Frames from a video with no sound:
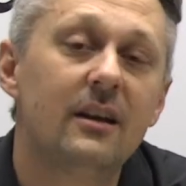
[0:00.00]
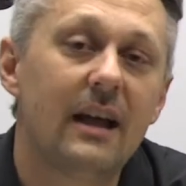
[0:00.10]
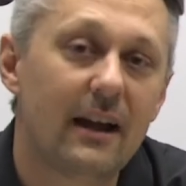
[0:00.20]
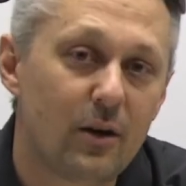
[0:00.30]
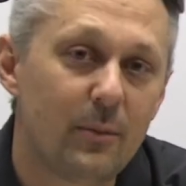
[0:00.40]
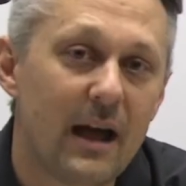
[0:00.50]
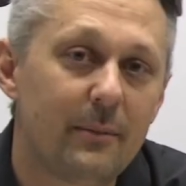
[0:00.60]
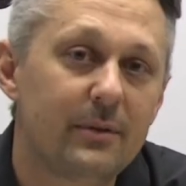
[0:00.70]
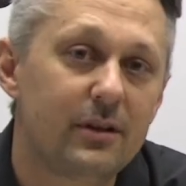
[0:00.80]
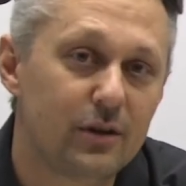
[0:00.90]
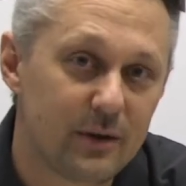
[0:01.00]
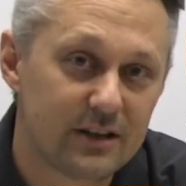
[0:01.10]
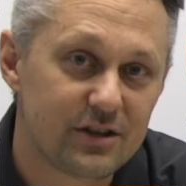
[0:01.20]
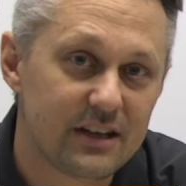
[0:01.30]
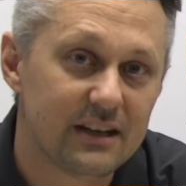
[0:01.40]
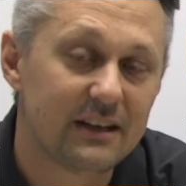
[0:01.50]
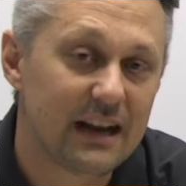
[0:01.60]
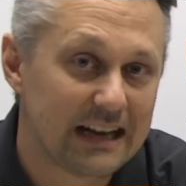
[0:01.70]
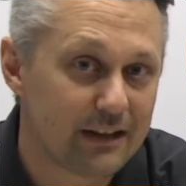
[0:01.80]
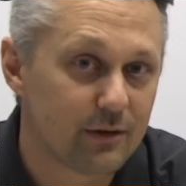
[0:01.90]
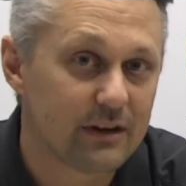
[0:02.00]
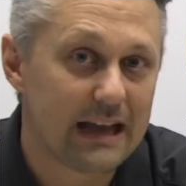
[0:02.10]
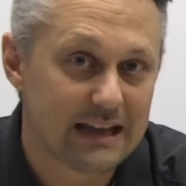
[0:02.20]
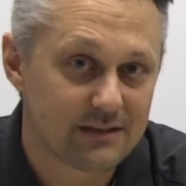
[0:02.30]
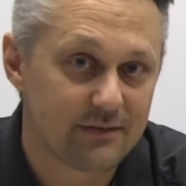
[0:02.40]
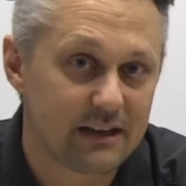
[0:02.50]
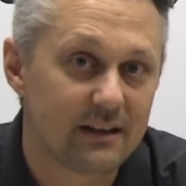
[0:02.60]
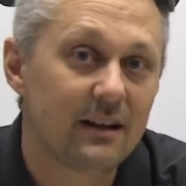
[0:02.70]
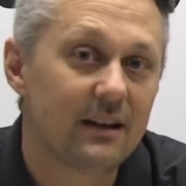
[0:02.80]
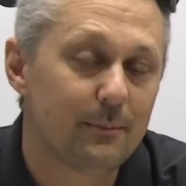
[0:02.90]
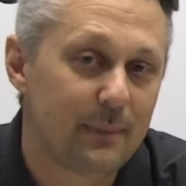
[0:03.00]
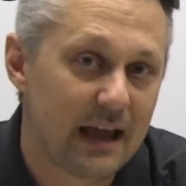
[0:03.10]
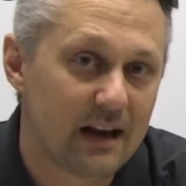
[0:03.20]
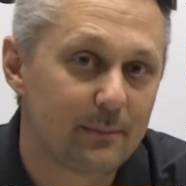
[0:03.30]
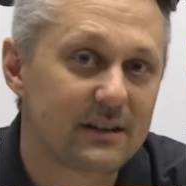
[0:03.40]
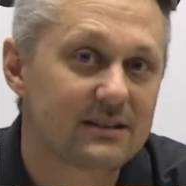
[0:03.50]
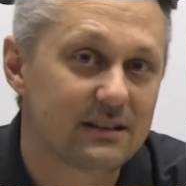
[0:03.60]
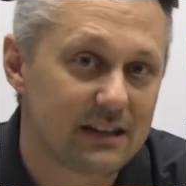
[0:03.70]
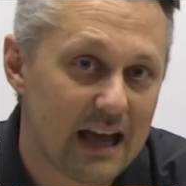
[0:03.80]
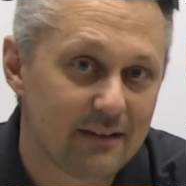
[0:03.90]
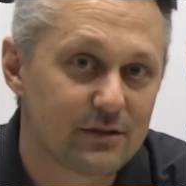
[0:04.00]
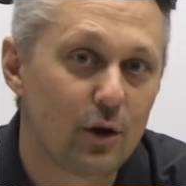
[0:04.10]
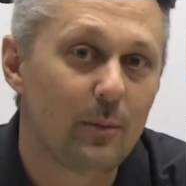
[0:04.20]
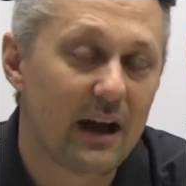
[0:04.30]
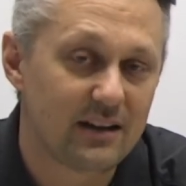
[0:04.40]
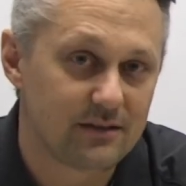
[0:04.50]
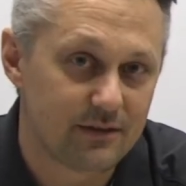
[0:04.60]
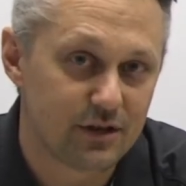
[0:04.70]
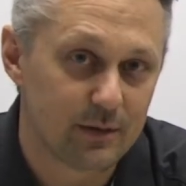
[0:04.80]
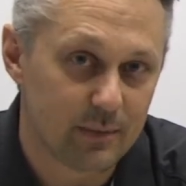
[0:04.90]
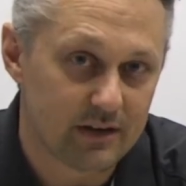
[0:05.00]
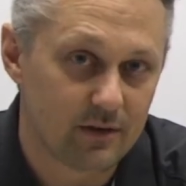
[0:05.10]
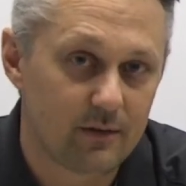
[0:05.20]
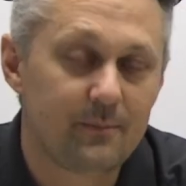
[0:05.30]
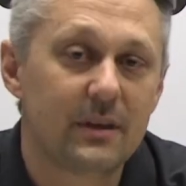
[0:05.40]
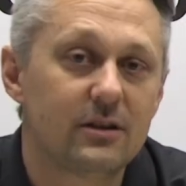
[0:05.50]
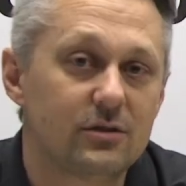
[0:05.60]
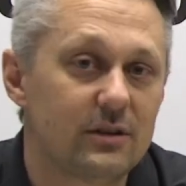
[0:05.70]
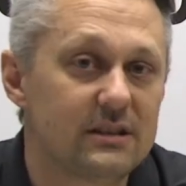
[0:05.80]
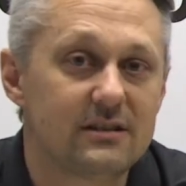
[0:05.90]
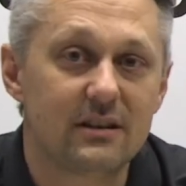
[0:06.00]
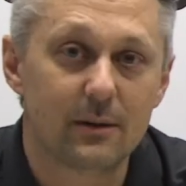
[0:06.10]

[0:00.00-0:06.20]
Echomap UHD 93 SV Panoptix LiveScope Ice Fishing Bundle. So this is the